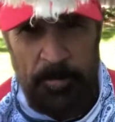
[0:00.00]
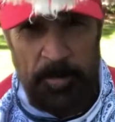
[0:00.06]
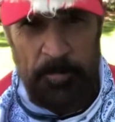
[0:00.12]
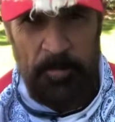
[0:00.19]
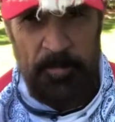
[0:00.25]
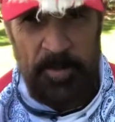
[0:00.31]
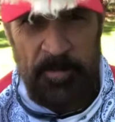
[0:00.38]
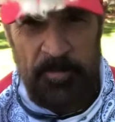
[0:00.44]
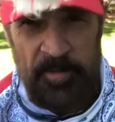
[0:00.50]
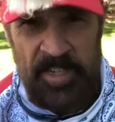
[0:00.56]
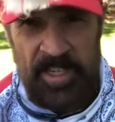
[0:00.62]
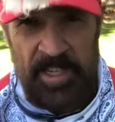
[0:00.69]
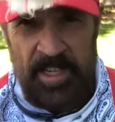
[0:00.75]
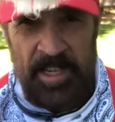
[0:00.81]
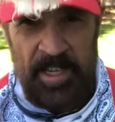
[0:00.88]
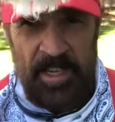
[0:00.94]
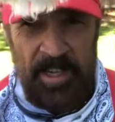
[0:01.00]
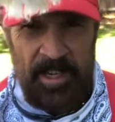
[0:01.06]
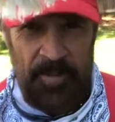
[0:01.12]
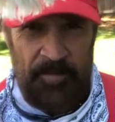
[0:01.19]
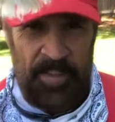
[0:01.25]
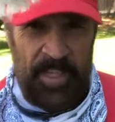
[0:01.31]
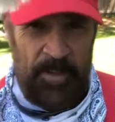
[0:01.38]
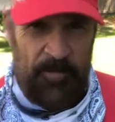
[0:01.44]
up from your feet,
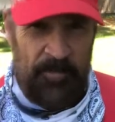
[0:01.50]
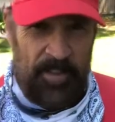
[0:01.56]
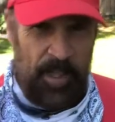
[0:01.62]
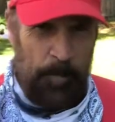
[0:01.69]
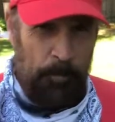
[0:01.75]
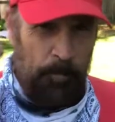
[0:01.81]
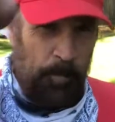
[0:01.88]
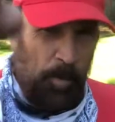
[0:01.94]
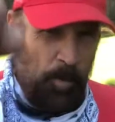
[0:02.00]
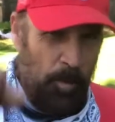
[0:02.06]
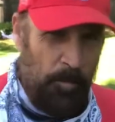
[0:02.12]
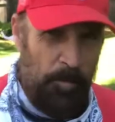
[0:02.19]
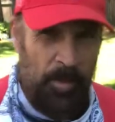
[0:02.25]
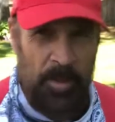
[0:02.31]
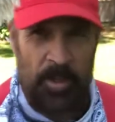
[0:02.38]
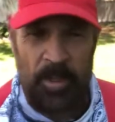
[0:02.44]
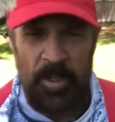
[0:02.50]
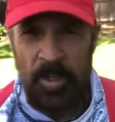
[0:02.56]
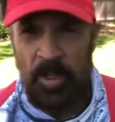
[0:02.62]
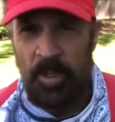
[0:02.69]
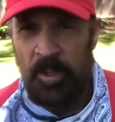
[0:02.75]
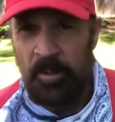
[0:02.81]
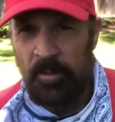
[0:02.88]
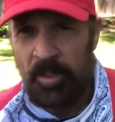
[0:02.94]
feet, feet, boom.
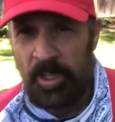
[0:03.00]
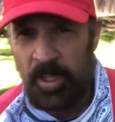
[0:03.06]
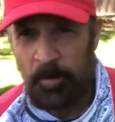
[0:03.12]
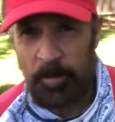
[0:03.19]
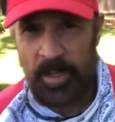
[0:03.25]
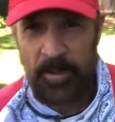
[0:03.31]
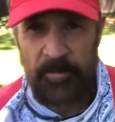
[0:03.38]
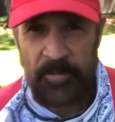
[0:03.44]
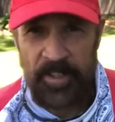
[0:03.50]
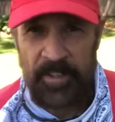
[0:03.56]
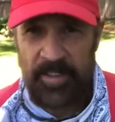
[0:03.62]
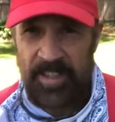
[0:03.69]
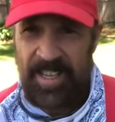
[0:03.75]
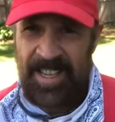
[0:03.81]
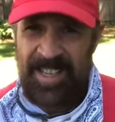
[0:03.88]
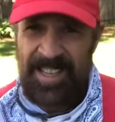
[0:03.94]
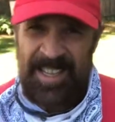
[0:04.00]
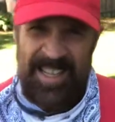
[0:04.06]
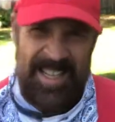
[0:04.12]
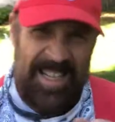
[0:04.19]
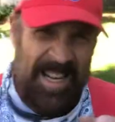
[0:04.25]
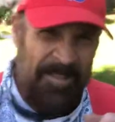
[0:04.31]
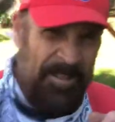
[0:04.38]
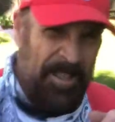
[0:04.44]
All right, we got our feet together.
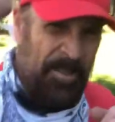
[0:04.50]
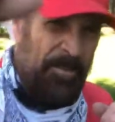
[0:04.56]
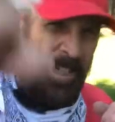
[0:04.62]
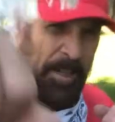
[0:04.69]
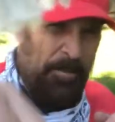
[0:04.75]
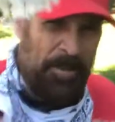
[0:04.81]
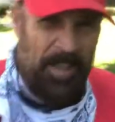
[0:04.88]
How we doing that?